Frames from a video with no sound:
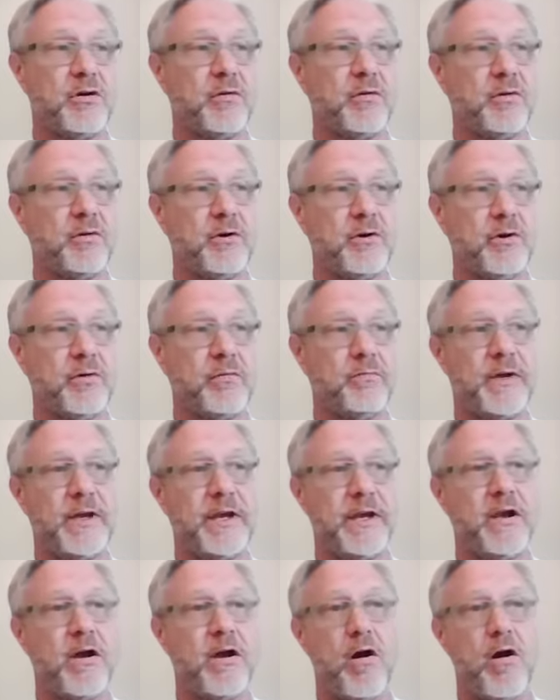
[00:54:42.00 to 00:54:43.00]
your
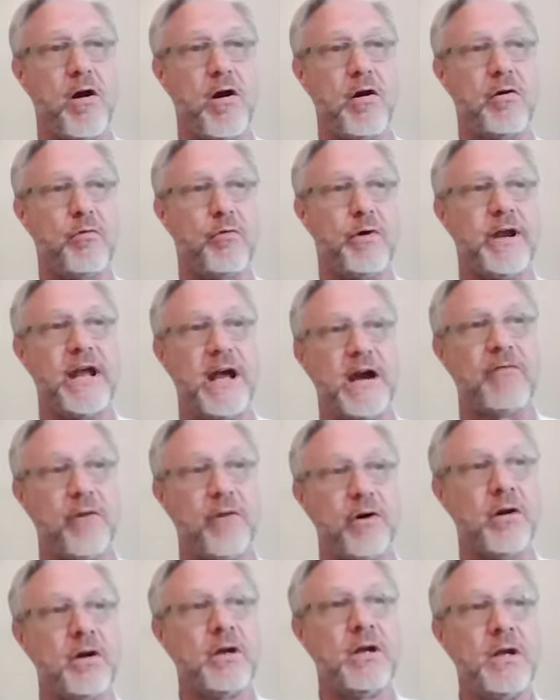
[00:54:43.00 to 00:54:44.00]
ER,
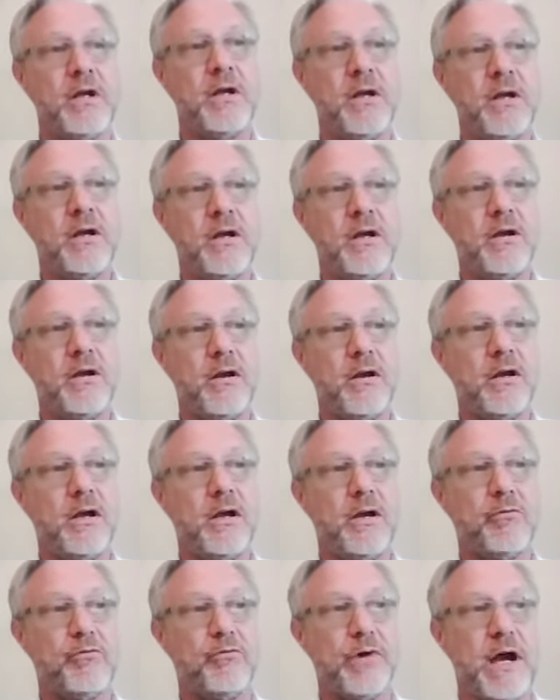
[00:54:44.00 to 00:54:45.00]
whatever,
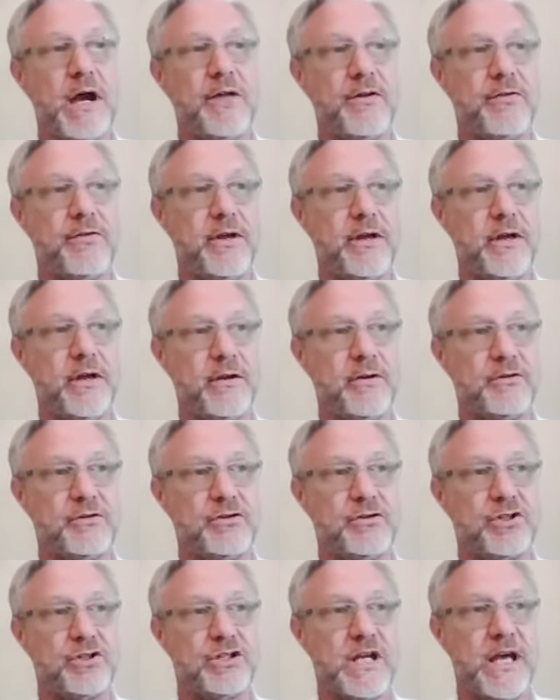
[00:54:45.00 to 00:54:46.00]
rather
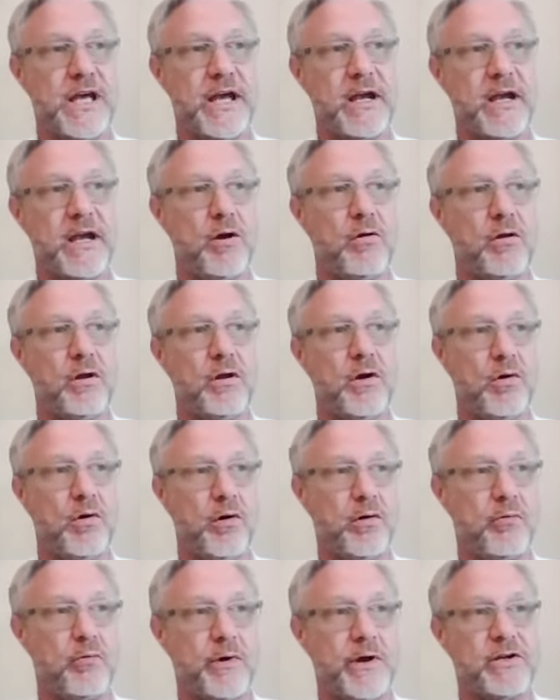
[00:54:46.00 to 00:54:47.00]
than saying, "Oh
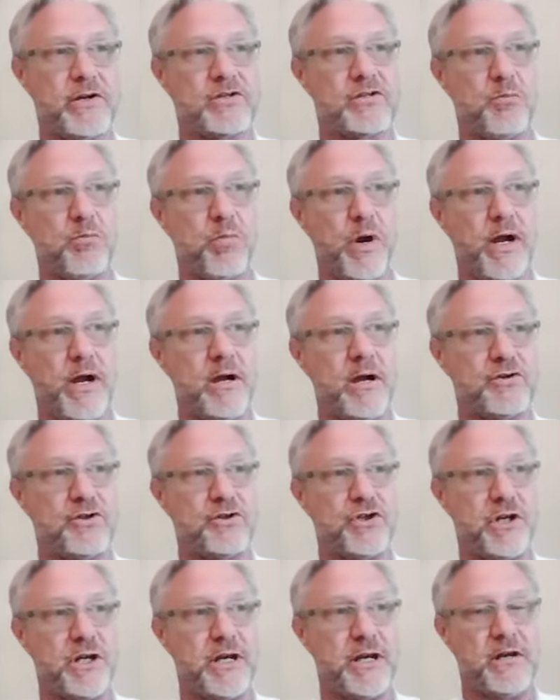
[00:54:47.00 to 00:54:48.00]
Lord, where's the Braille
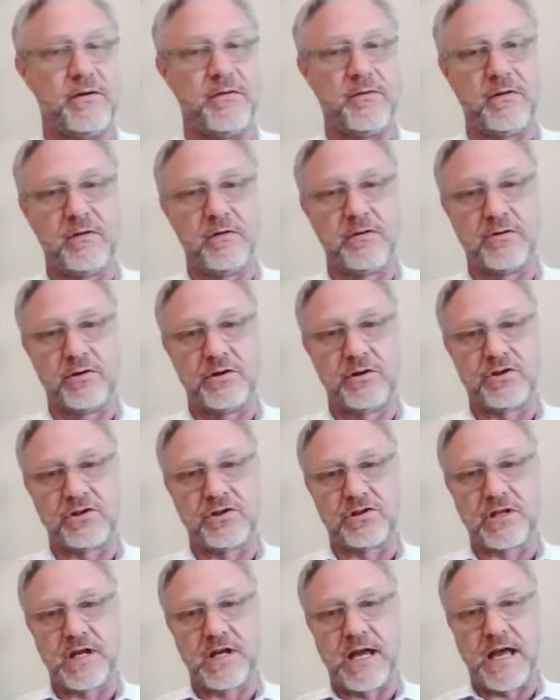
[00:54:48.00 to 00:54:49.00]
sheet?"
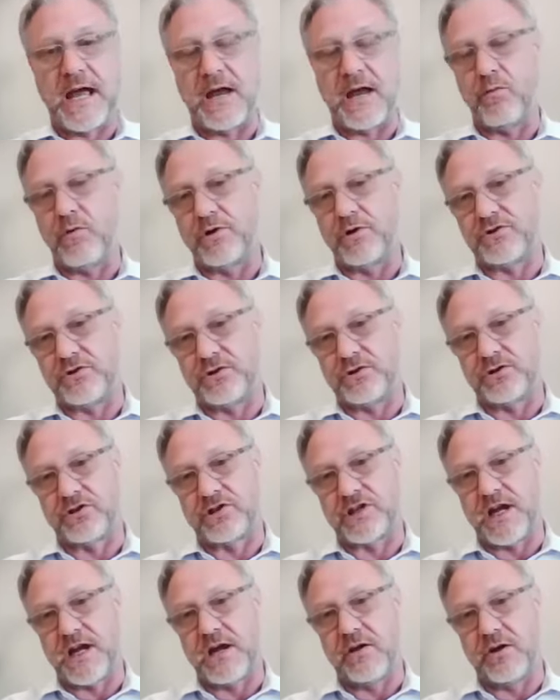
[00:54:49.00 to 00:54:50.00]
Just say, "Hey, what's your
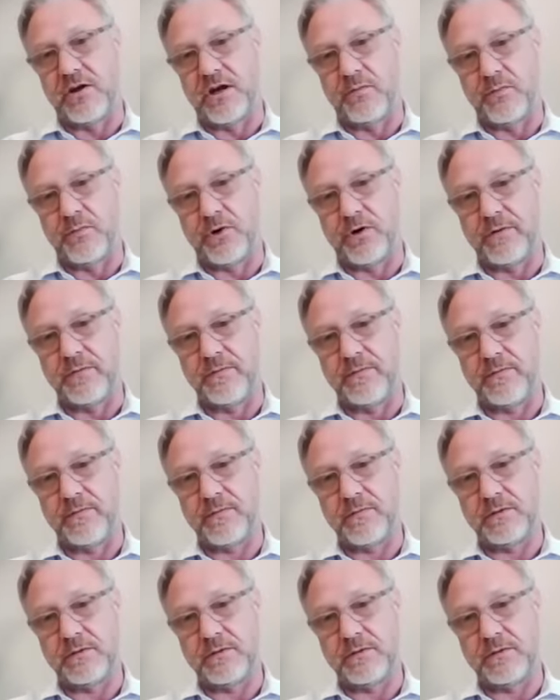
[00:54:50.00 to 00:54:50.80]
cell number?